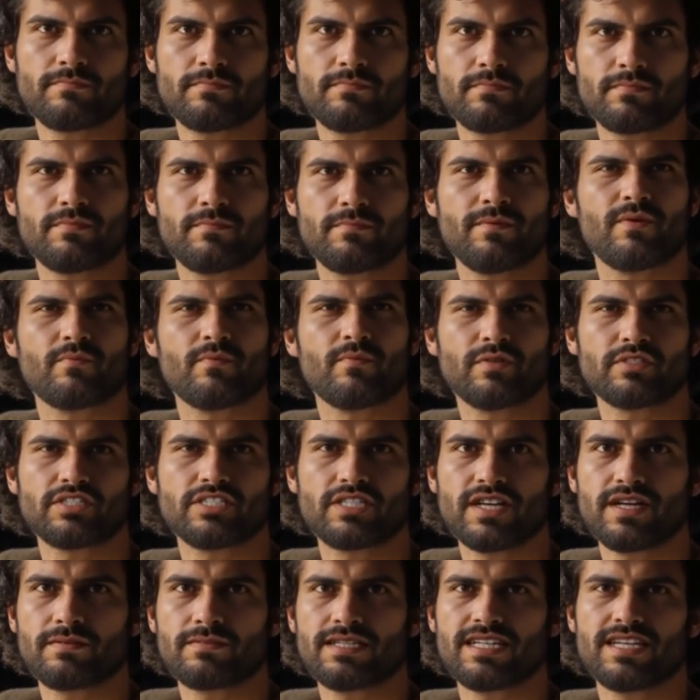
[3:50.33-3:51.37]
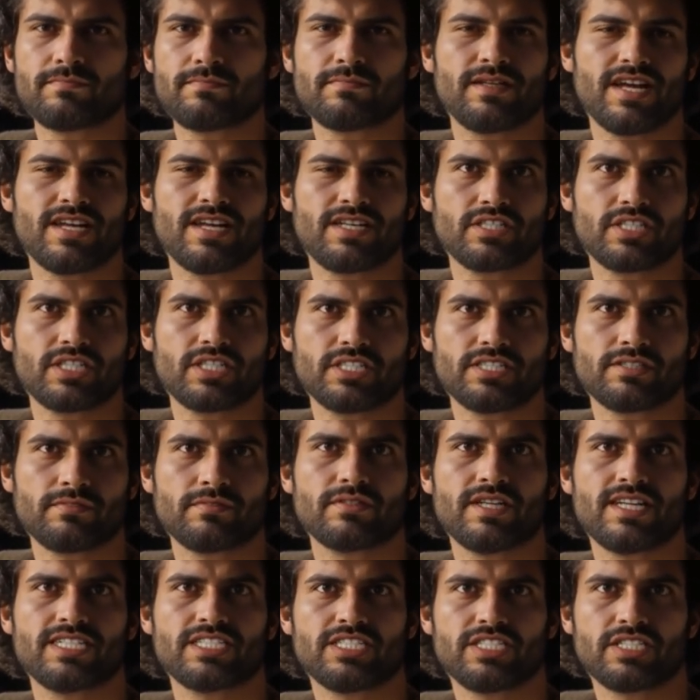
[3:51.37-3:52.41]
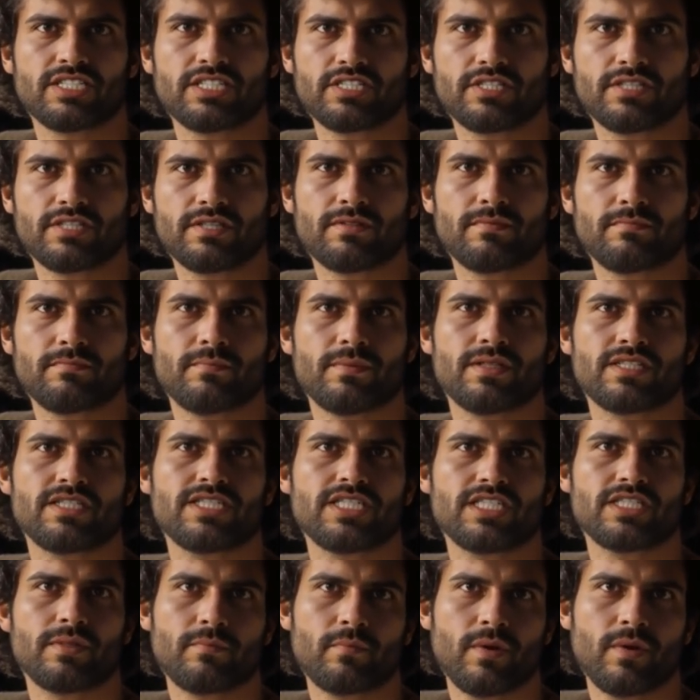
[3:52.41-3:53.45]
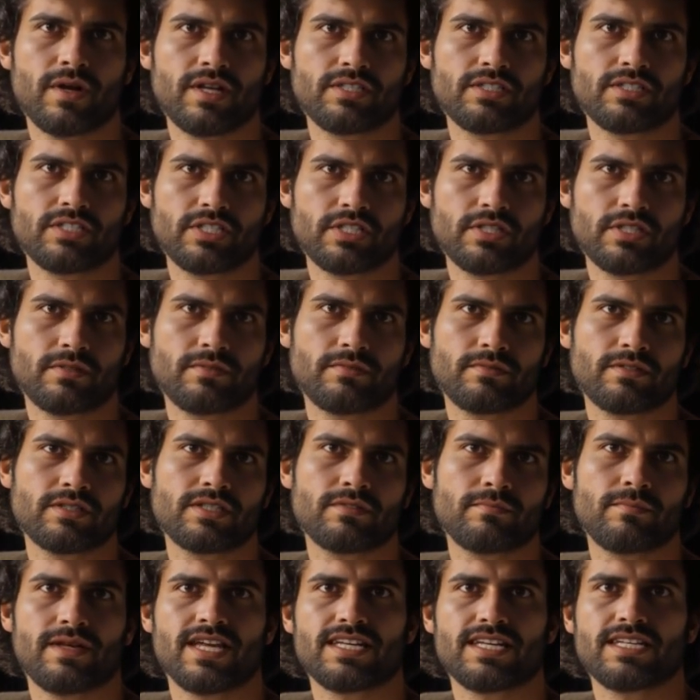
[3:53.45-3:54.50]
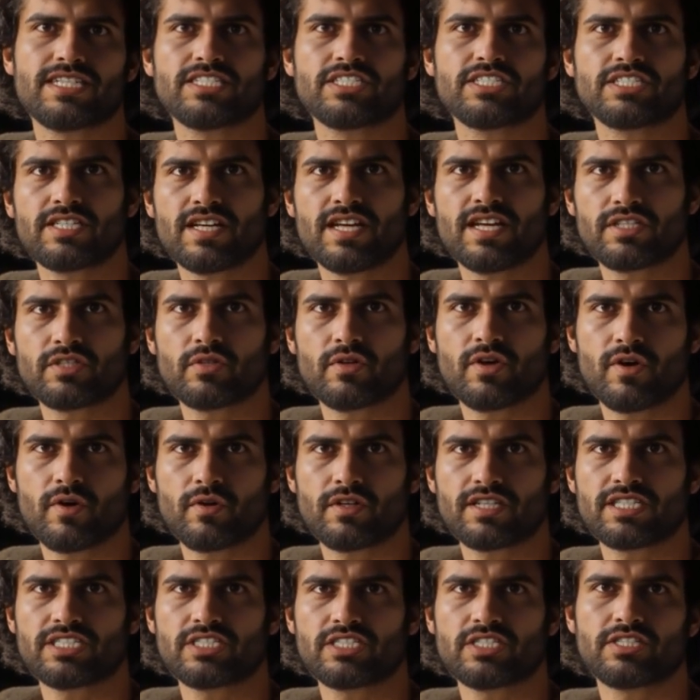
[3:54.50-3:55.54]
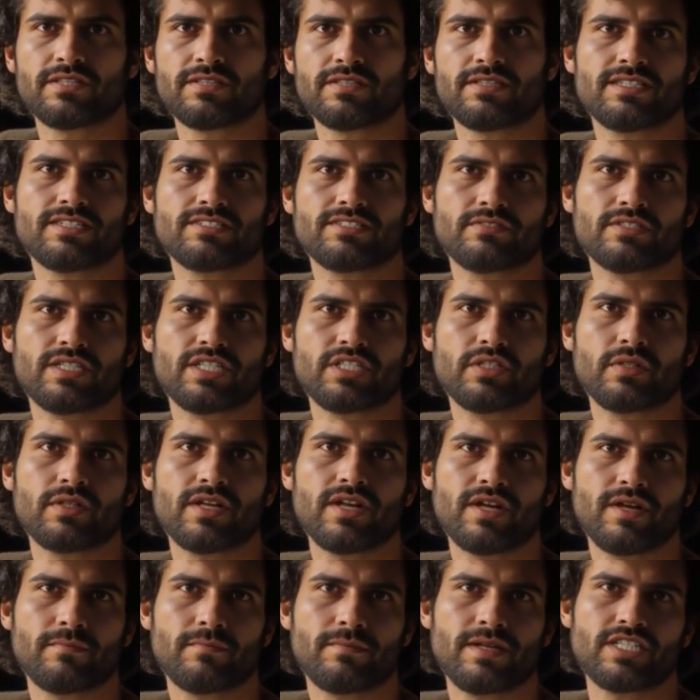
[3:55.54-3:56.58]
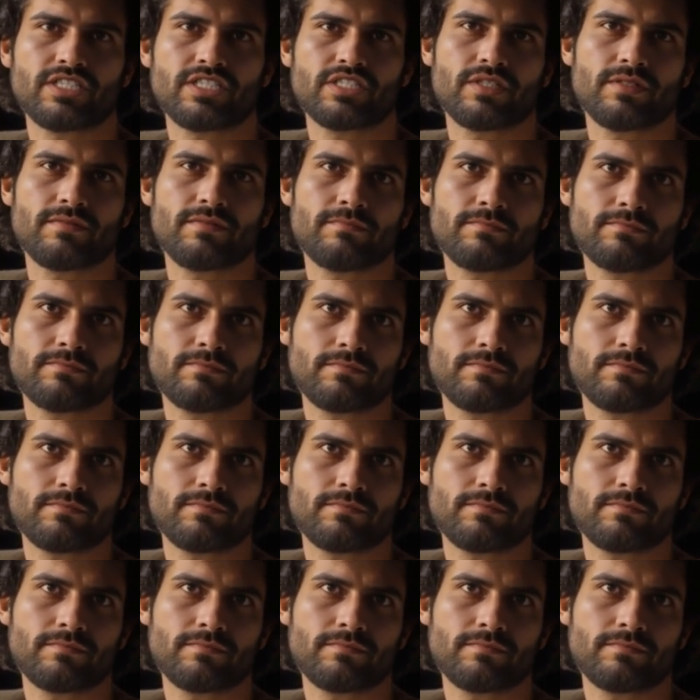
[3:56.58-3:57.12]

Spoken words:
From my workshop came not just devices, but disciplines, pneumatics, hydraulics, and eventually automation.